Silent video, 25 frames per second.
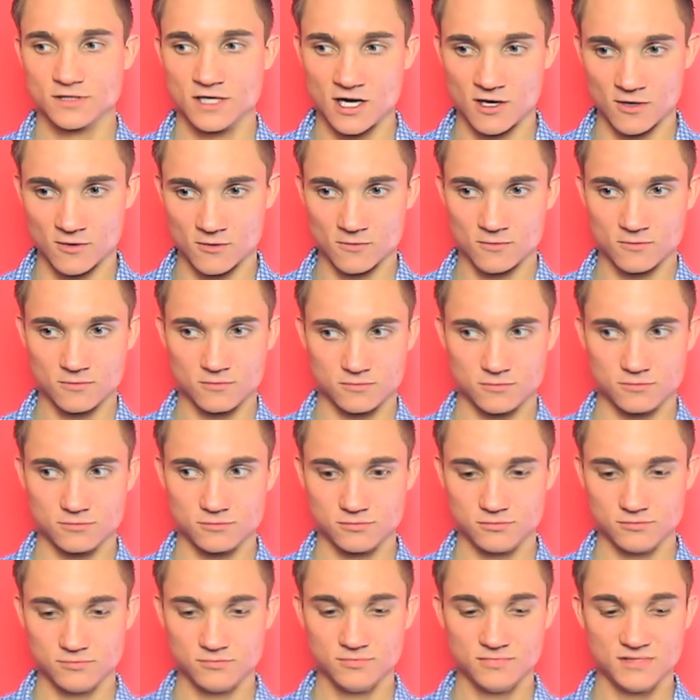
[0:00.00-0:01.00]
know.
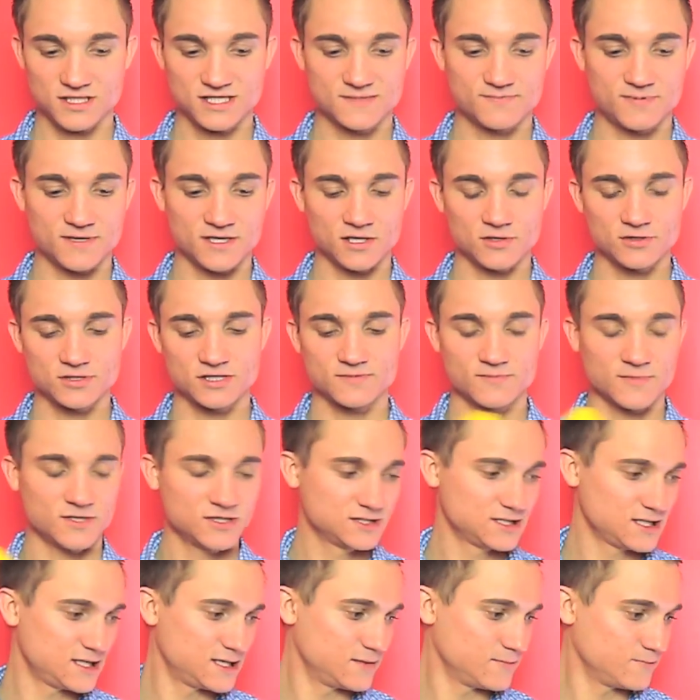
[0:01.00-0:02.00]
This pillow
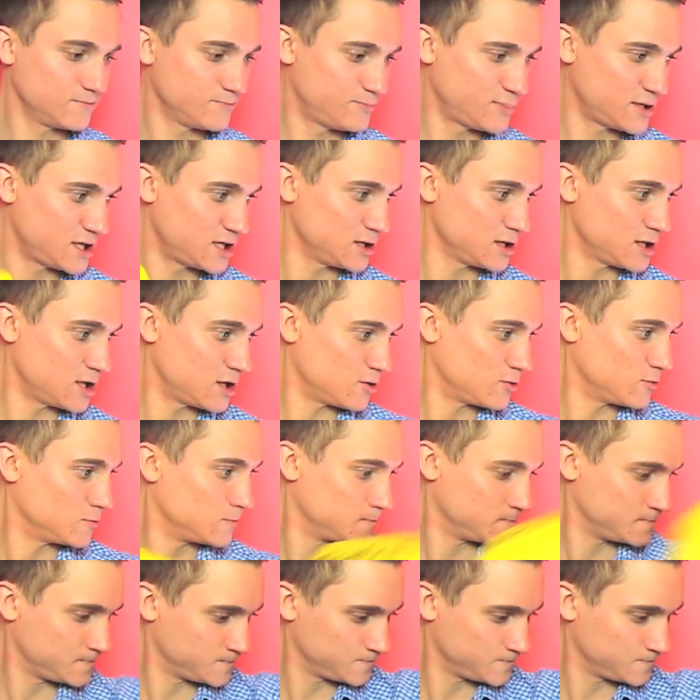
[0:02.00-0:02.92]
smells like pillow.